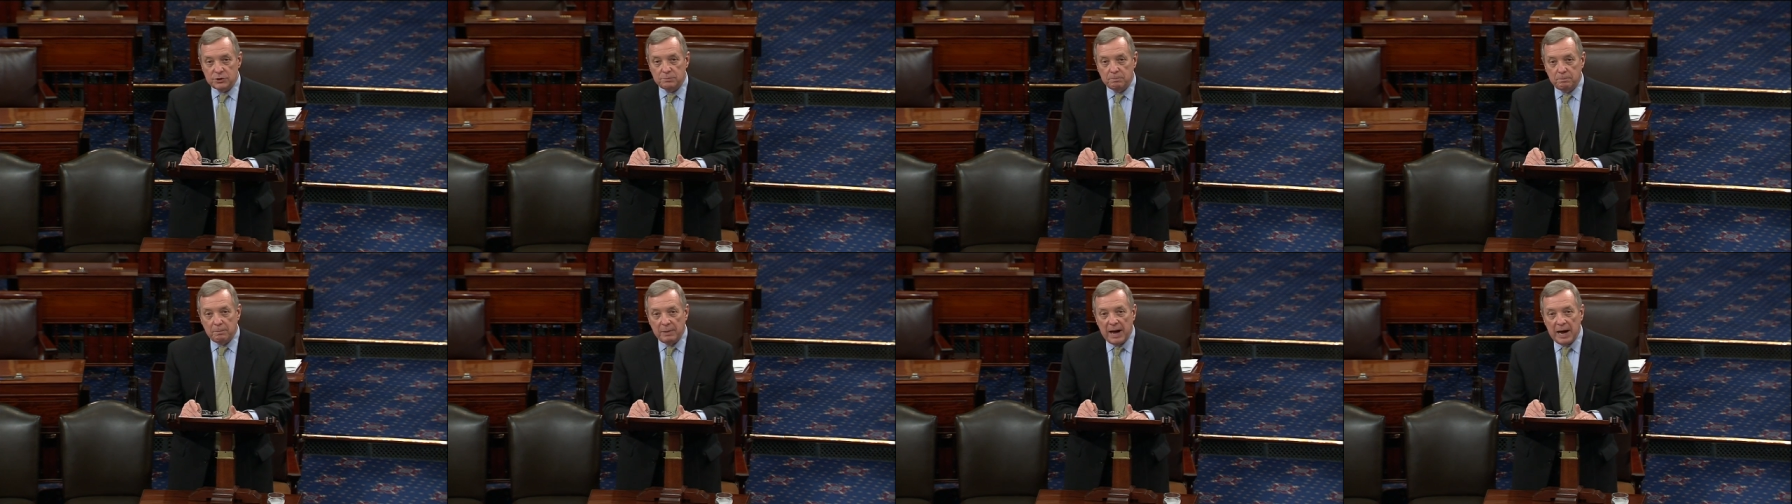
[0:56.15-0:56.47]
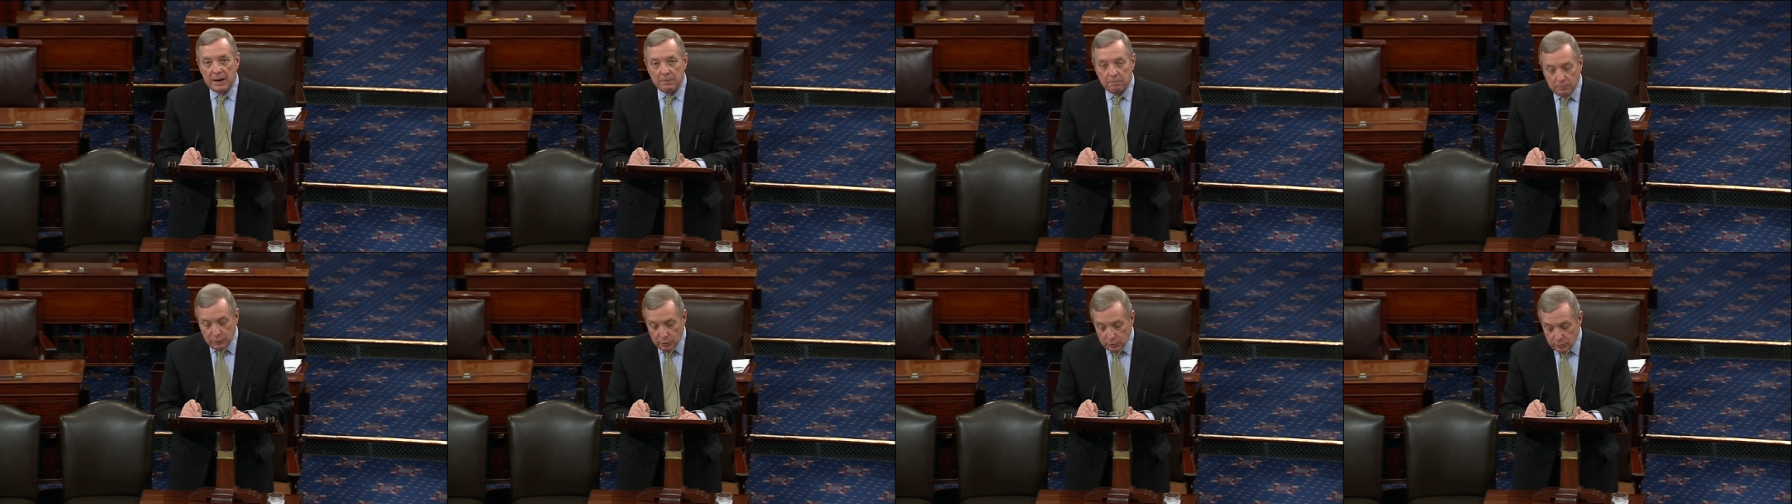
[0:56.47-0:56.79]
by
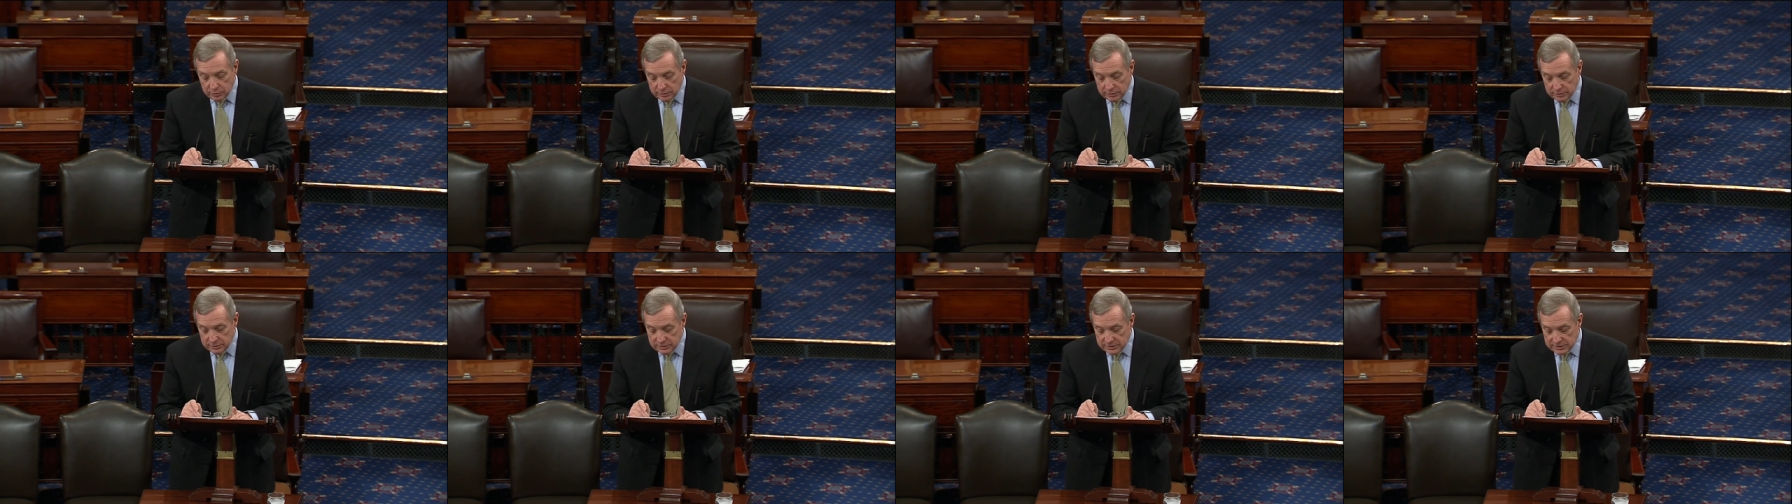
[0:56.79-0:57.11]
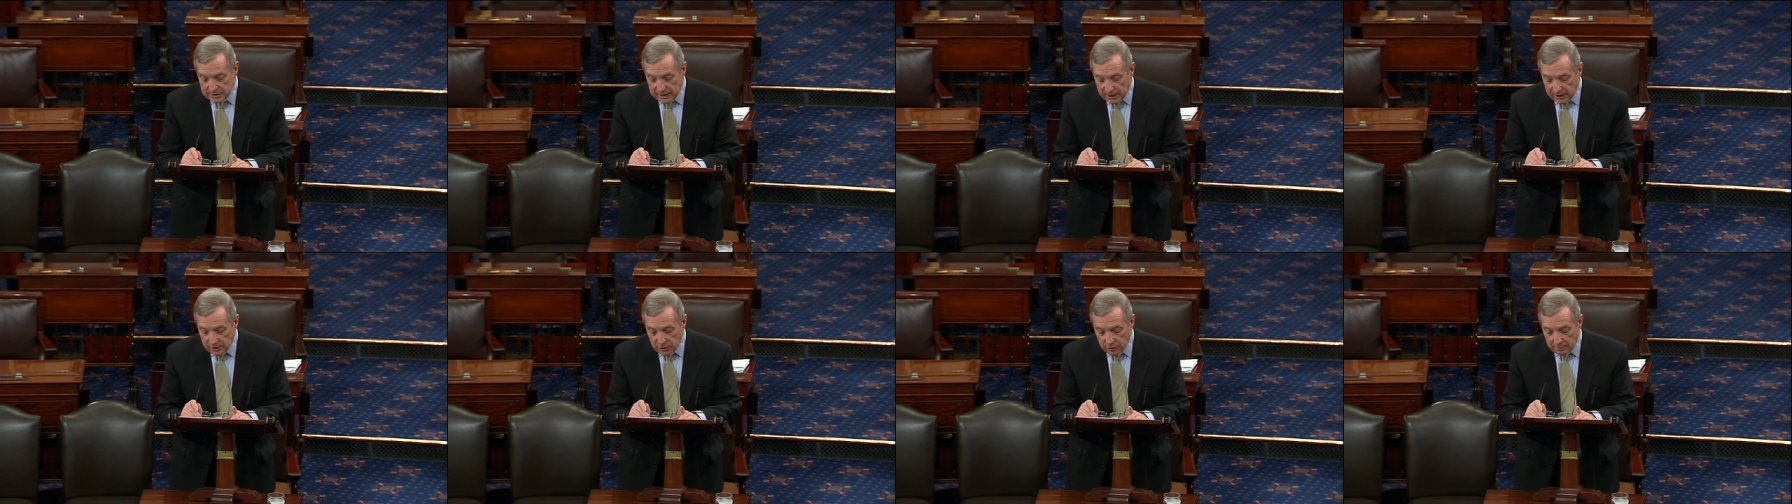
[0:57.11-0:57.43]
Putin
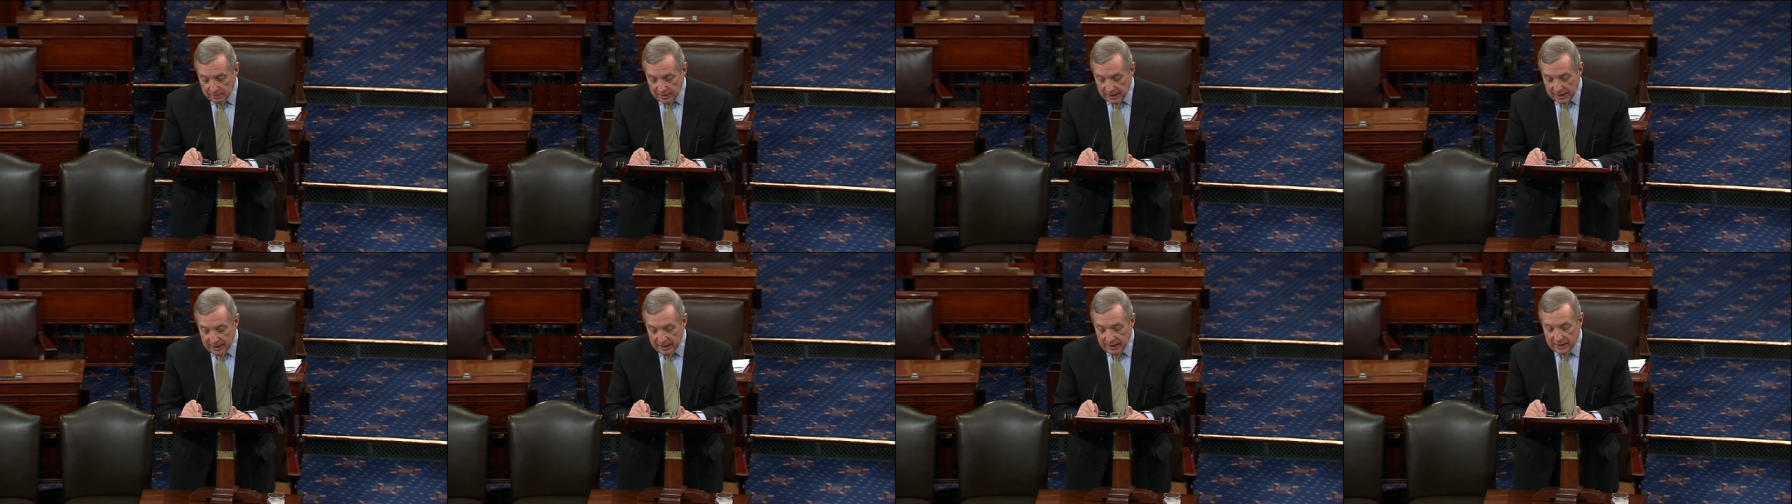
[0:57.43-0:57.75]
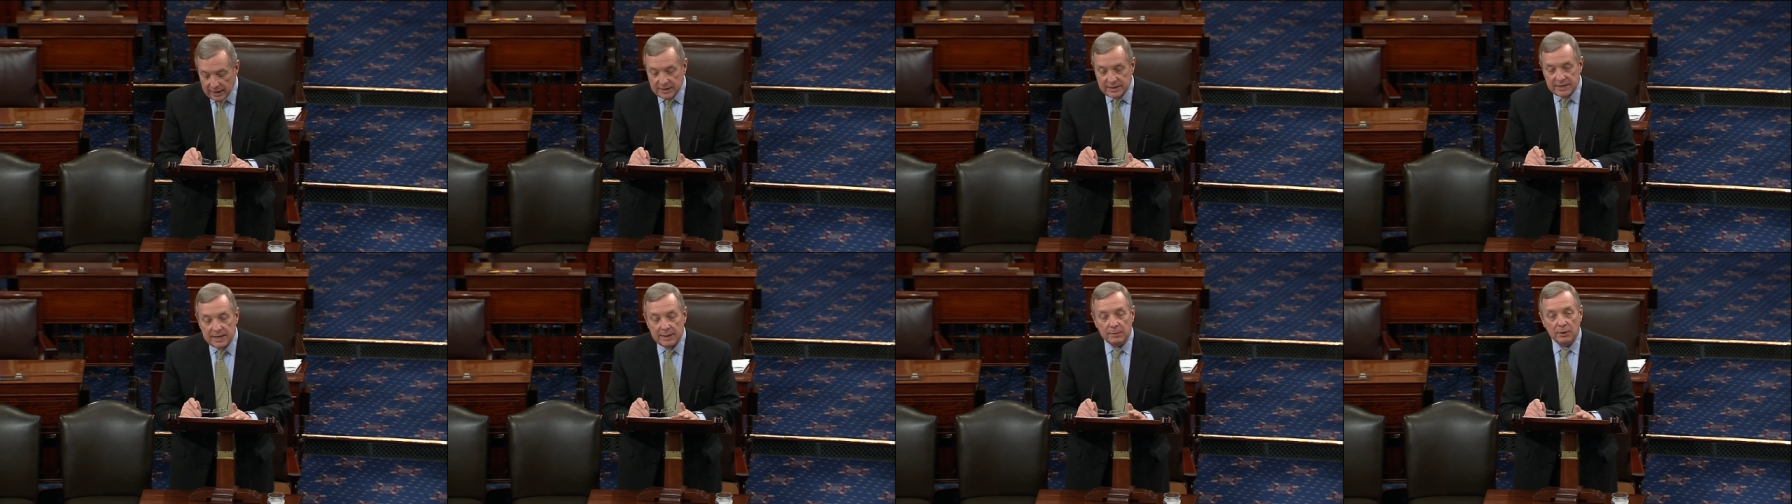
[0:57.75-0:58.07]
to undermine a
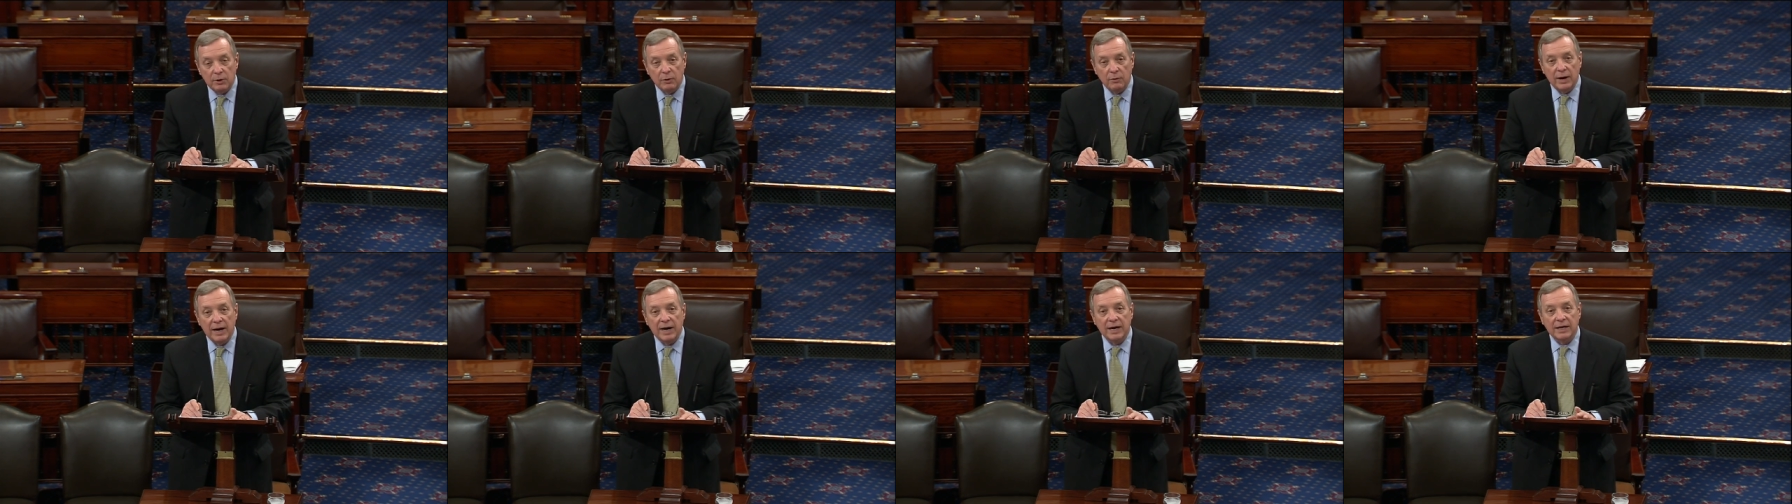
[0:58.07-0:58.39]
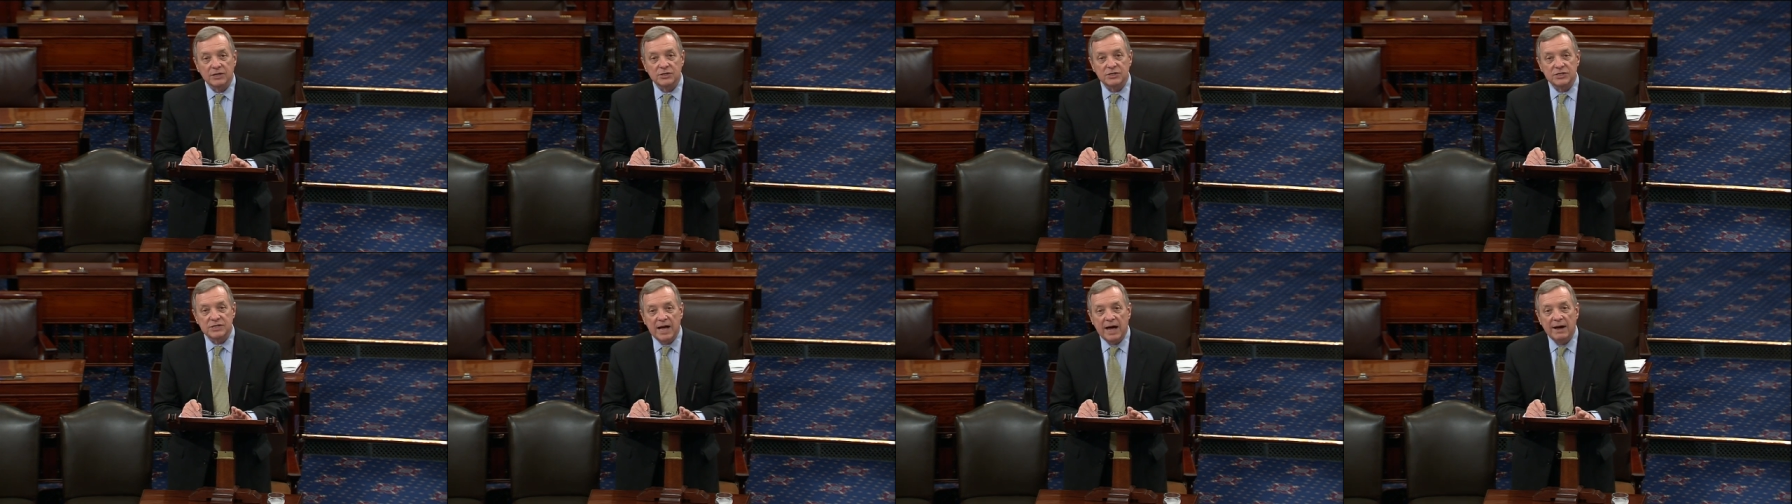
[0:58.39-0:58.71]
democratic
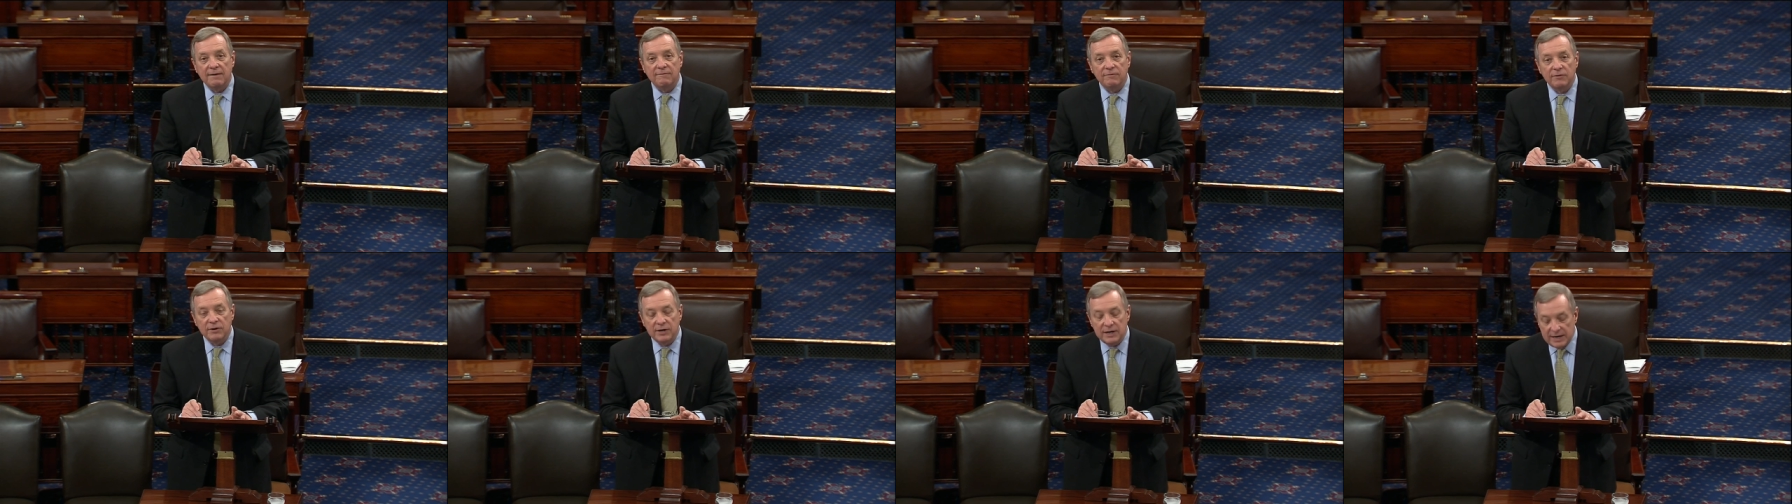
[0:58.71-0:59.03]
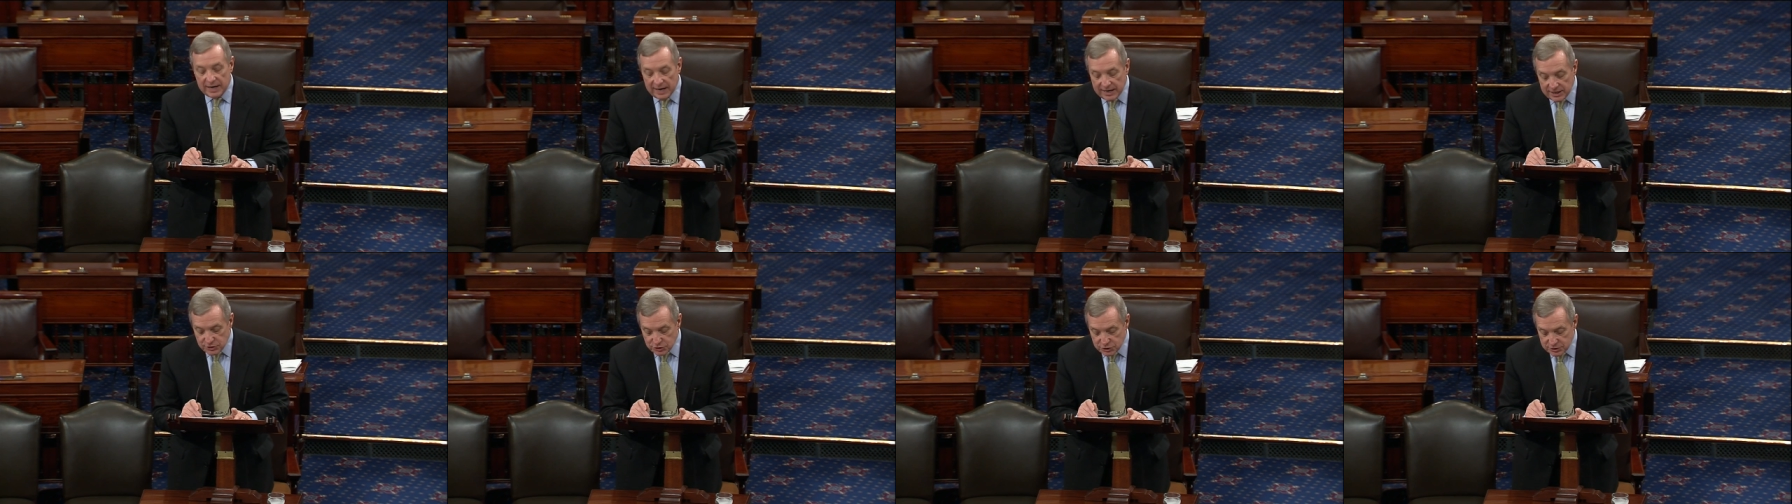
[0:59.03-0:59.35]
sovereign
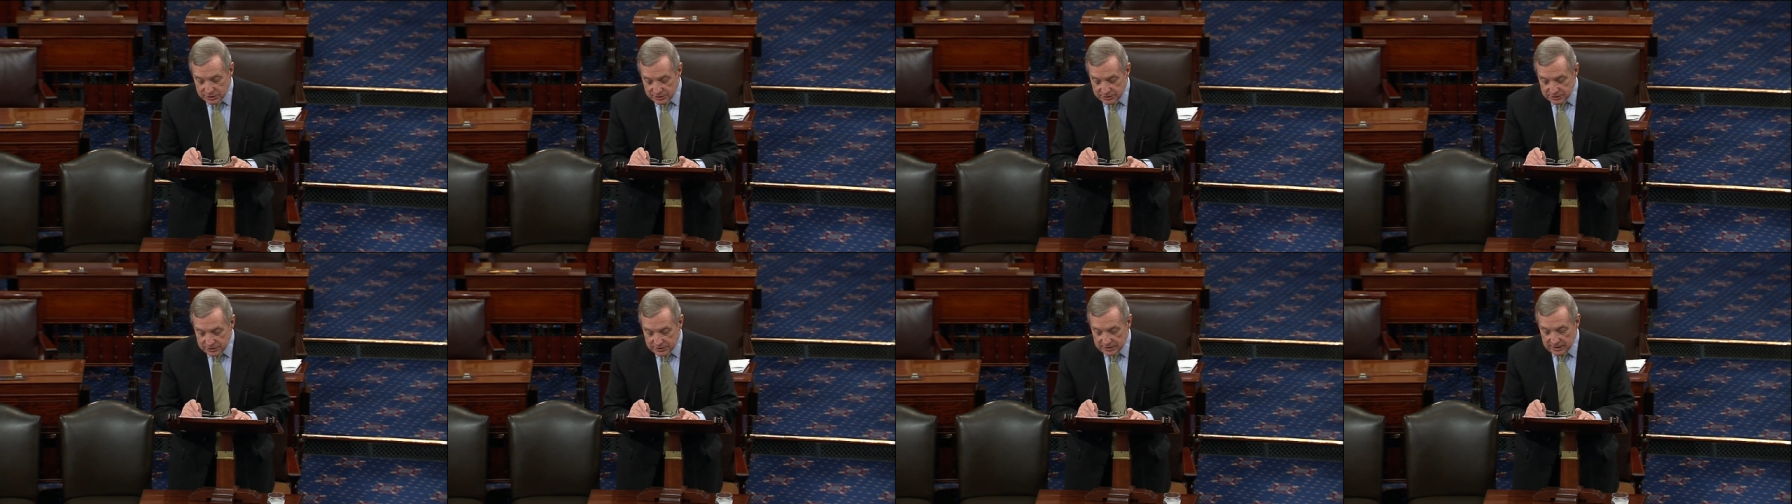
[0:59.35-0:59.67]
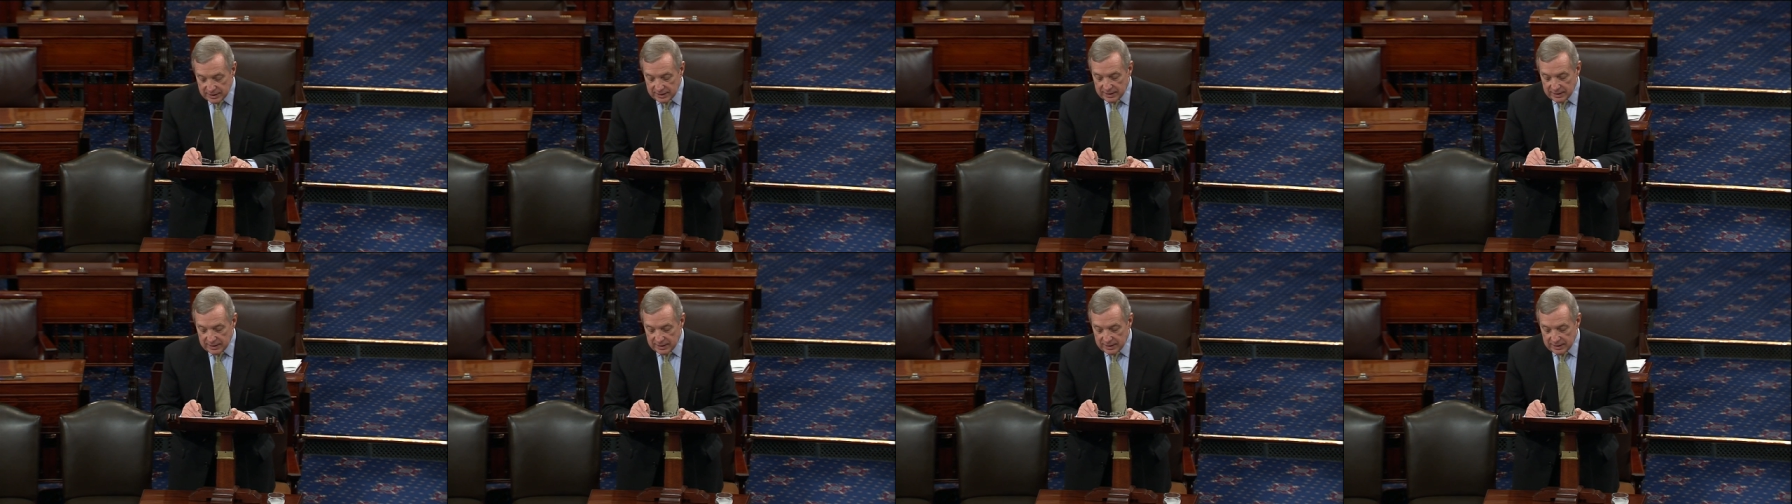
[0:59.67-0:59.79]
nation's